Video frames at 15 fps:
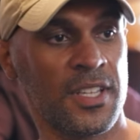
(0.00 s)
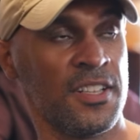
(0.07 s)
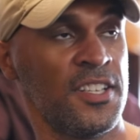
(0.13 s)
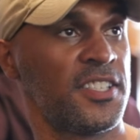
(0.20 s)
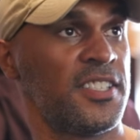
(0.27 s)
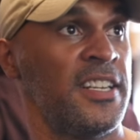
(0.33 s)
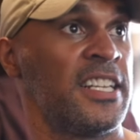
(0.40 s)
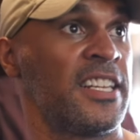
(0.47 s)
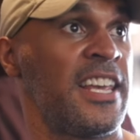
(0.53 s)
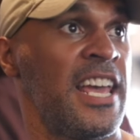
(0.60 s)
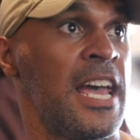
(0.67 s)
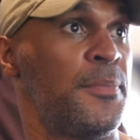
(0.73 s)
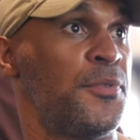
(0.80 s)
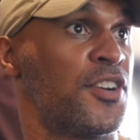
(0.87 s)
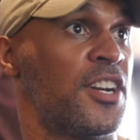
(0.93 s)
listen, in
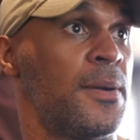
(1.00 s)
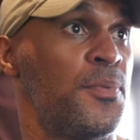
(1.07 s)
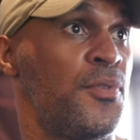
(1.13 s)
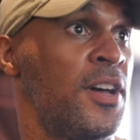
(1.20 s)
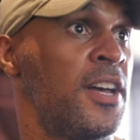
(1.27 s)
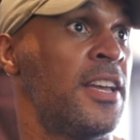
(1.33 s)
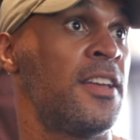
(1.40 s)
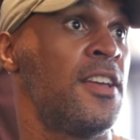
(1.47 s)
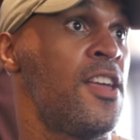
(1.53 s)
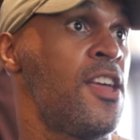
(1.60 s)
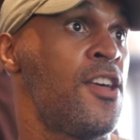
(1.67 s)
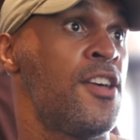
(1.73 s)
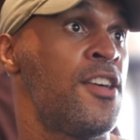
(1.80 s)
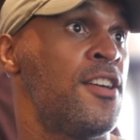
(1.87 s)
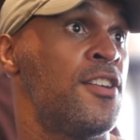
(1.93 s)
camp, you're going to play
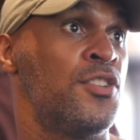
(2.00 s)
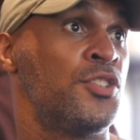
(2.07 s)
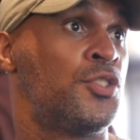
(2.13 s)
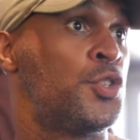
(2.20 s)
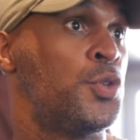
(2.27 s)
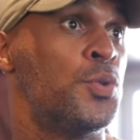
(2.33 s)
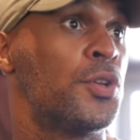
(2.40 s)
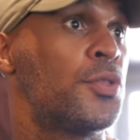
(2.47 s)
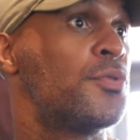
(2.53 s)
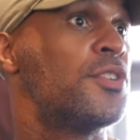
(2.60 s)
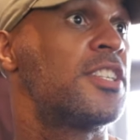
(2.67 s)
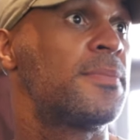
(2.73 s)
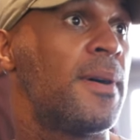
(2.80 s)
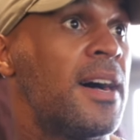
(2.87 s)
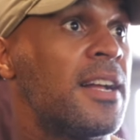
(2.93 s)
two or
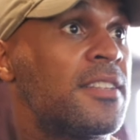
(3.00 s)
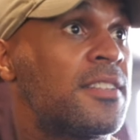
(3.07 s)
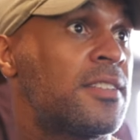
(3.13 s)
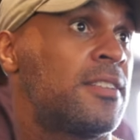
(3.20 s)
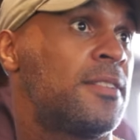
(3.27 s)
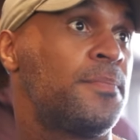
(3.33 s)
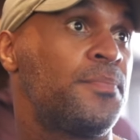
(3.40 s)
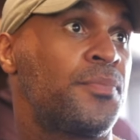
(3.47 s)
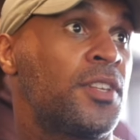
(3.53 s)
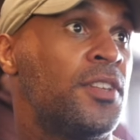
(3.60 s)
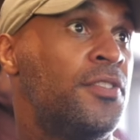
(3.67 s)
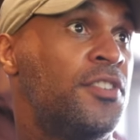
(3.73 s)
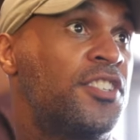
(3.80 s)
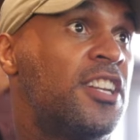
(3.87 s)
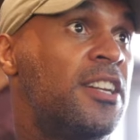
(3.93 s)
three spots.
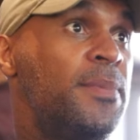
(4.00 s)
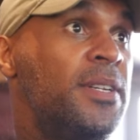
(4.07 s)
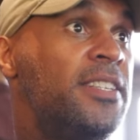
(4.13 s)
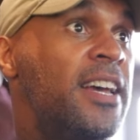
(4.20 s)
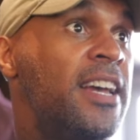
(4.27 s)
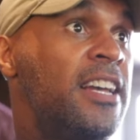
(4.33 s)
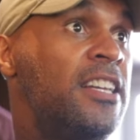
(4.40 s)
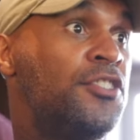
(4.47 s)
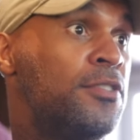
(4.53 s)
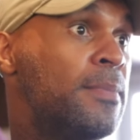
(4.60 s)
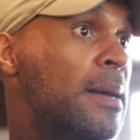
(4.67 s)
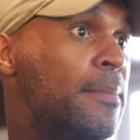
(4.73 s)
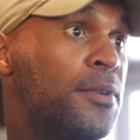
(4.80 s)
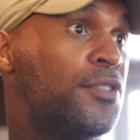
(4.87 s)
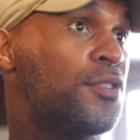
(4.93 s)
There's going to be days you
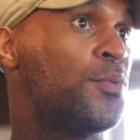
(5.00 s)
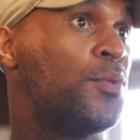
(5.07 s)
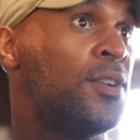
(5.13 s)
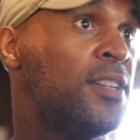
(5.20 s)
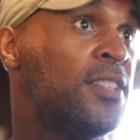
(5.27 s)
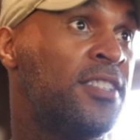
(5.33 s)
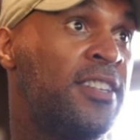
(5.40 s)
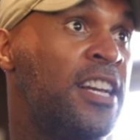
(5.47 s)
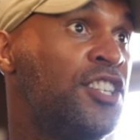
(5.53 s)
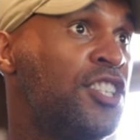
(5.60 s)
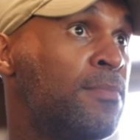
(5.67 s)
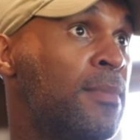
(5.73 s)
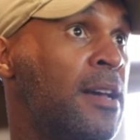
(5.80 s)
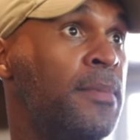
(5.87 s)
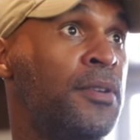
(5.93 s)
might be with the ones, days
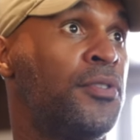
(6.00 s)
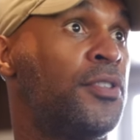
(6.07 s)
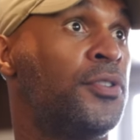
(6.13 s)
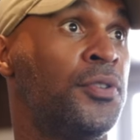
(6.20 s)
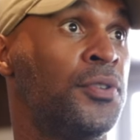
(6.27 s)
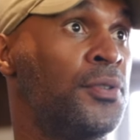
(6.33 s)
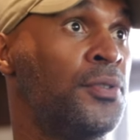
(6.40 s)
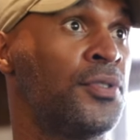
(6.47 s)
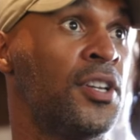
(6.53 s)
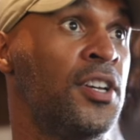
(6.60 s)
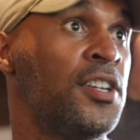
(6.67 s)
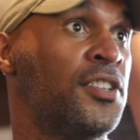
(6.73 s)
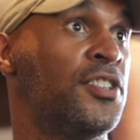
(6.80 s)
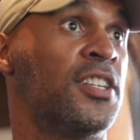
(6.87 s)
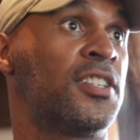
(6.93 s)
you might be with the twos.
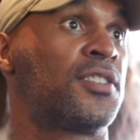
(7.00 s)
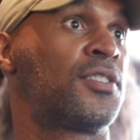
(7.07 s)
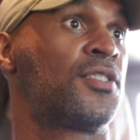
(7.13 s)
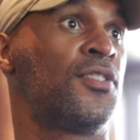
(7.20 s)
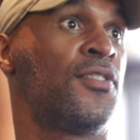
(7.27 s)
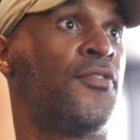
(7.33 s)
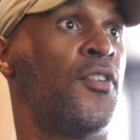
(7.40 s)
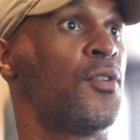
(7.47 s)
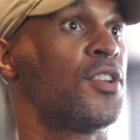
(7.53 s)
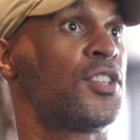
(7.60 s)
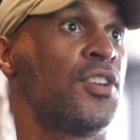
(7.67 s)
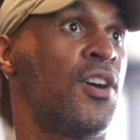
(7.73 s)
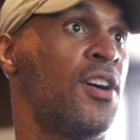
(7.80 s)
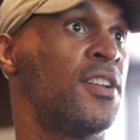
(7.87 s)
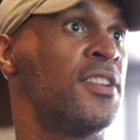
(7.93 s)
Just
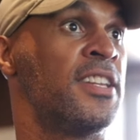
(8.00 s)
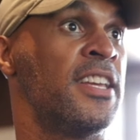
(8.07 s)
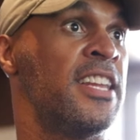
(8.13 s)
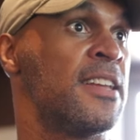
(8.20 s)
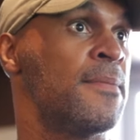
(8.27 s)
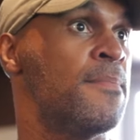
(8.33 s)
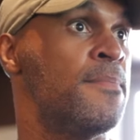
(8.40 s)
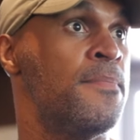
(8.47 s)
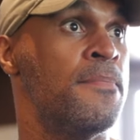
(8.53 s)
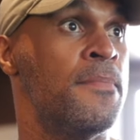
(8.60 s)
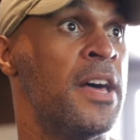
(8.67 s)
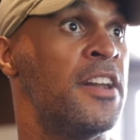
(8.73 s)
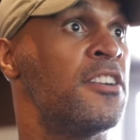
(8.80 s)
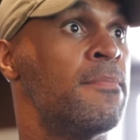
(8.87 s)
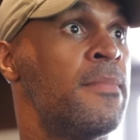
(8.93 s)
focus on getting
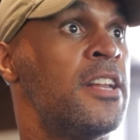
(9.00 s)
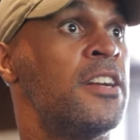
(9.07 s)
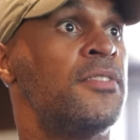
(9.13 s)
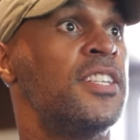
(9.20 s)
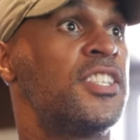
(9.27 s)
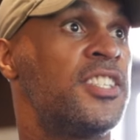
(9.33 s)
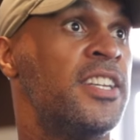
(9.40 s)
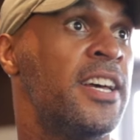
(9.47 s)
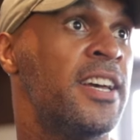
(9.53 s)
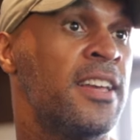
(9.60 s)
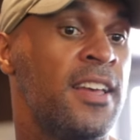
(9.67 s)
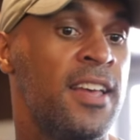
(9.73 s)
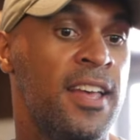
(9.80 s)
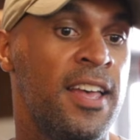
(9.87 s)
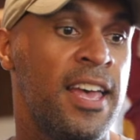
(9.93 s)
better and better each
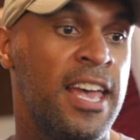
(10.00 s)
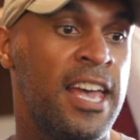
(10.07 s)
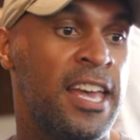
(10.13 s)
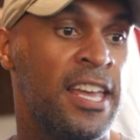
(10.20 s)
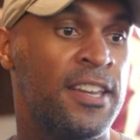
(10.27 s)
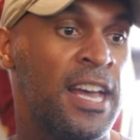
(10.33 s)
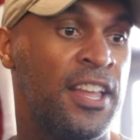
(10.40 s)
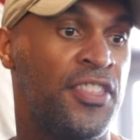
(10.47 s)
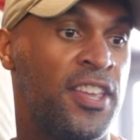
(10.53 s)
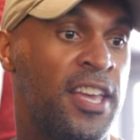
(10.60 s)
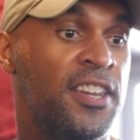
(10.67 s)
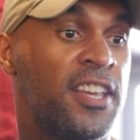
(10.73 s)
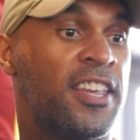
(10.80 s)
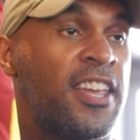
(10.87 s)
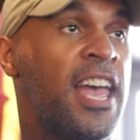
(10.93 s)
day. And at the
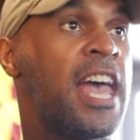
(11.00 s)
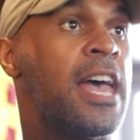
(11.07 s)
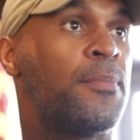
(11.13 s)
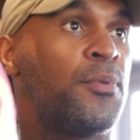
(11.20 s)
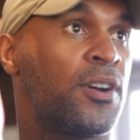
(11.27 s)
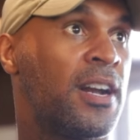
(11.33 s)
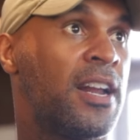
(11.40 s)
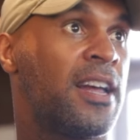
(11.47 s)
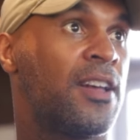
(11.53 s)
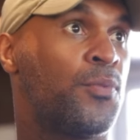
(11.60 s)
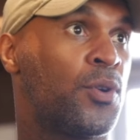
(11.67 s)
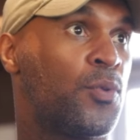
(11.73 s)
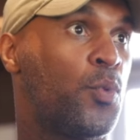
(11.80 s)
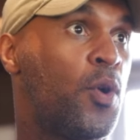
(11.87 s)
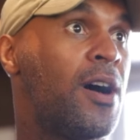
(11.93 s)
end of camp,
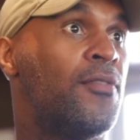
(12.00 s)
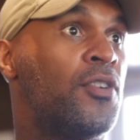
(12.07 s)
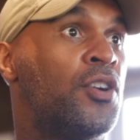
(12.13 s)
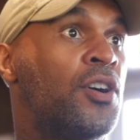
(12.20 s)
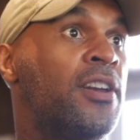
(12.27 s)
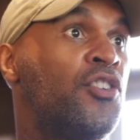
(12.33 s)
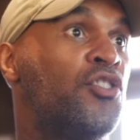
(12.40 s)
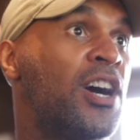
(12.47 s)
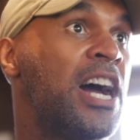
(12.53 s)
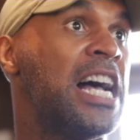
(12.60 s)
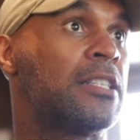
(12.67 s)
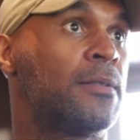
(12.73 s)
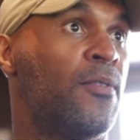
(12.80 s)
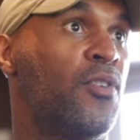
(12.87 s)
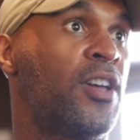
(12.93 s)
we'll have a good
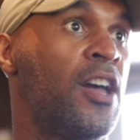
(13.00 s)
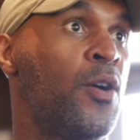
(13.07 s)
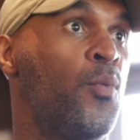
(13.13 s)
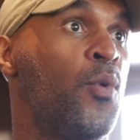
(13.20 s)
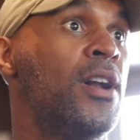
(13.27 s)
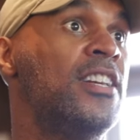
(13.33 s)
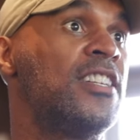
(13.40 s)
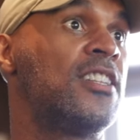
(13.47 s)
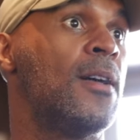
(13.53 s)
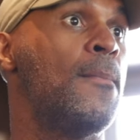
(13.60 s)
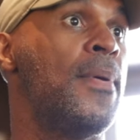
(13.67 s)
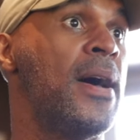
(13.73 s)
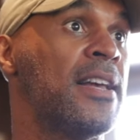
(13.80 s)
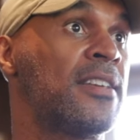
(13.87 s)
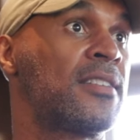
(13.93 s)
grasp of, okay, what is the
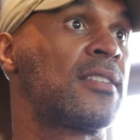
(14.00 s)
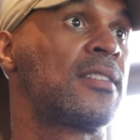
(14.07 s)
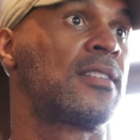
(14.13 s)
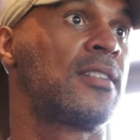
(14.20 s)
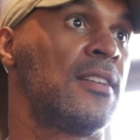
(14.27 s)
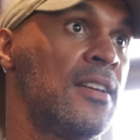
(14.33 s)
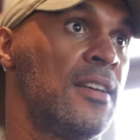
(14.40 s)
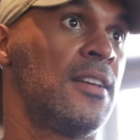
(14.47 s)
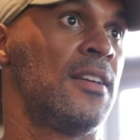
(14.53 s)
best